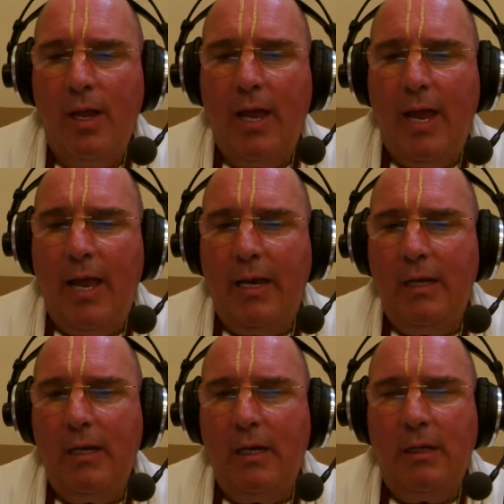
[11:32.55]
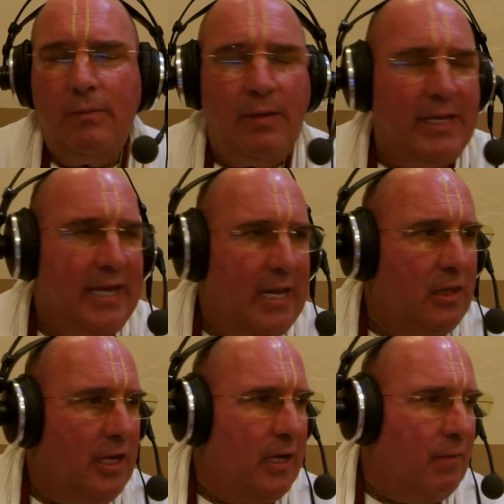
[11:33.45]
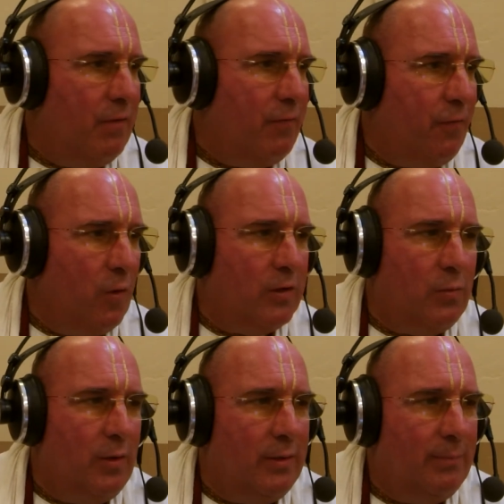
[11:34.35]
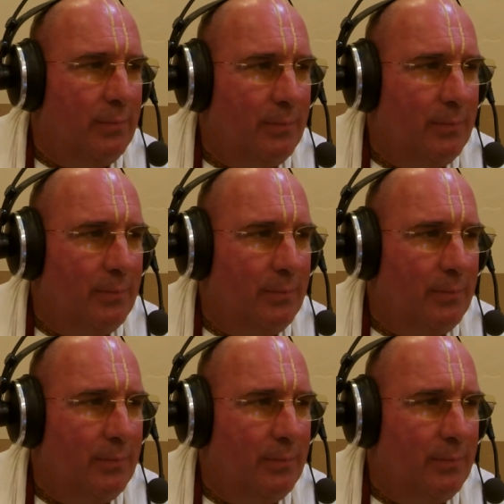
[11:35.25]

and I can't think of the 4th one.